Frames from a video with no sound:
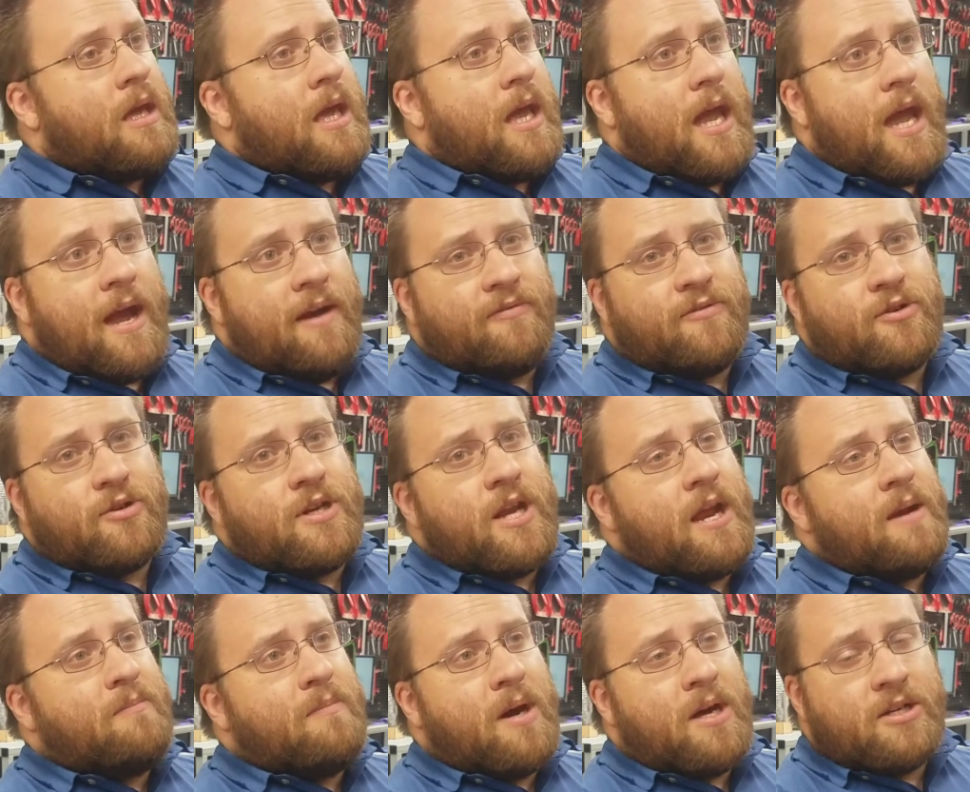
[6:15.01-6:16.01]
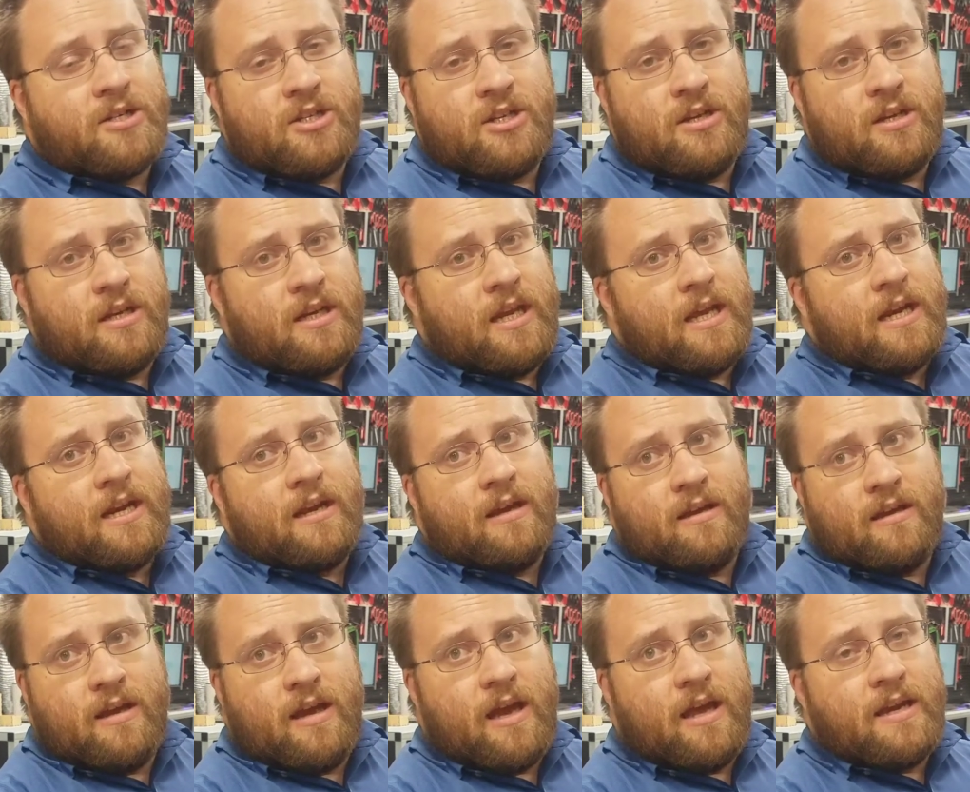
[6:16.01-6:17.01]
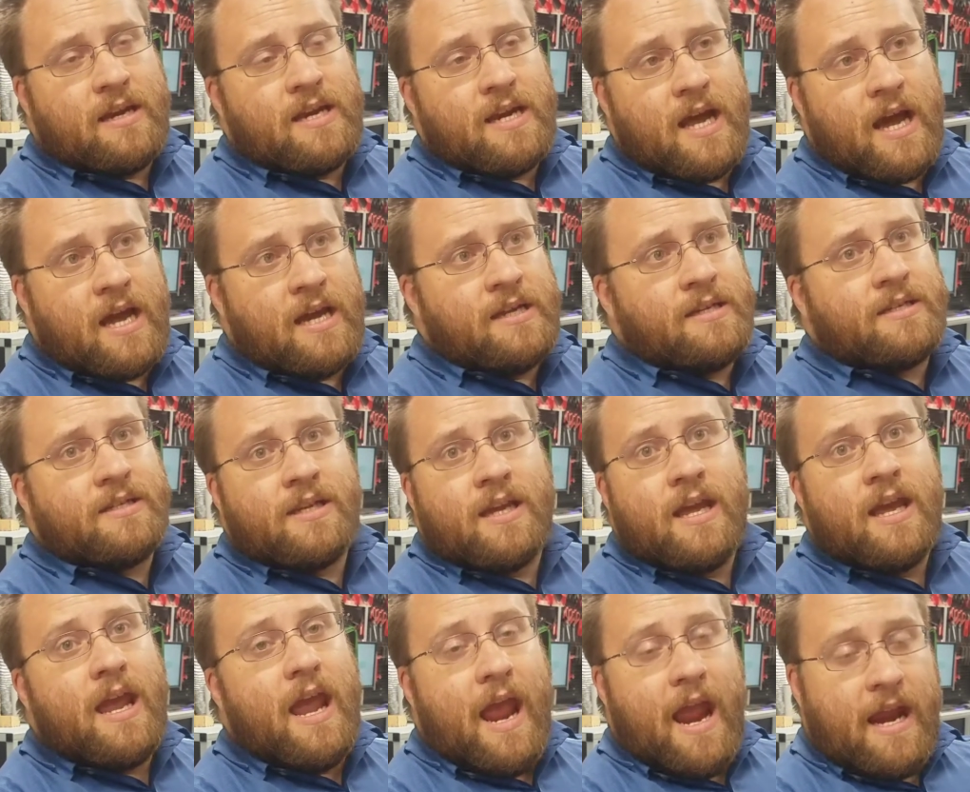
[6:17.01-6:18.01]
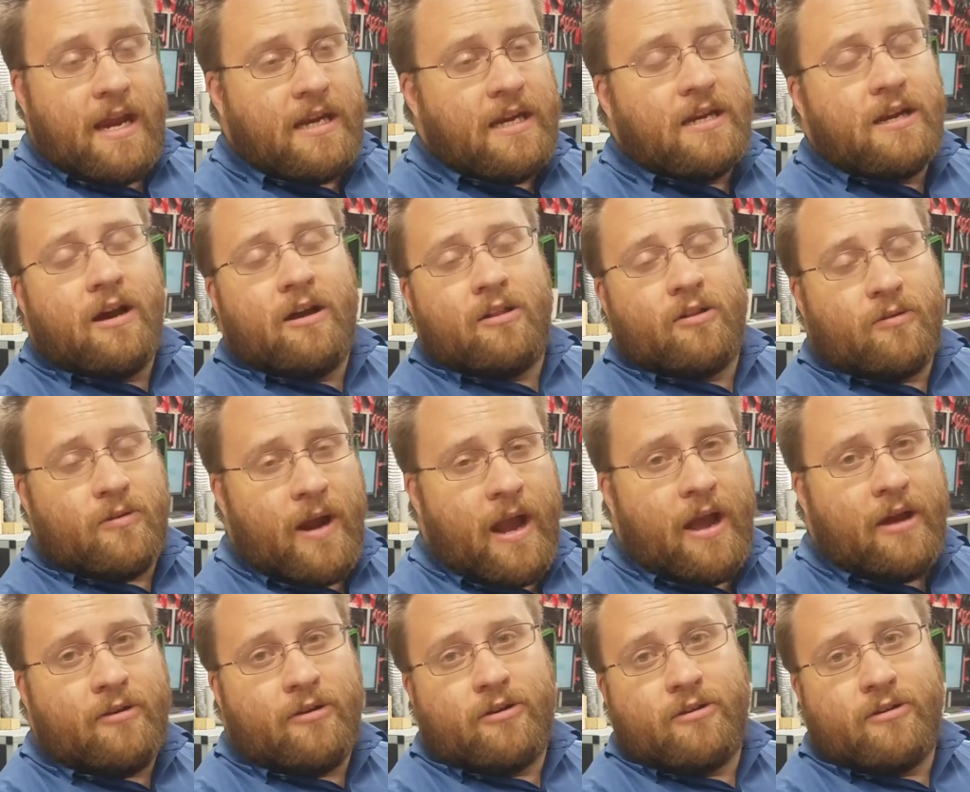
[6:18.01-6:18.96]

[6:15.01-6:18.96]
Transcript: after 10 months, you can get a nice $80 router.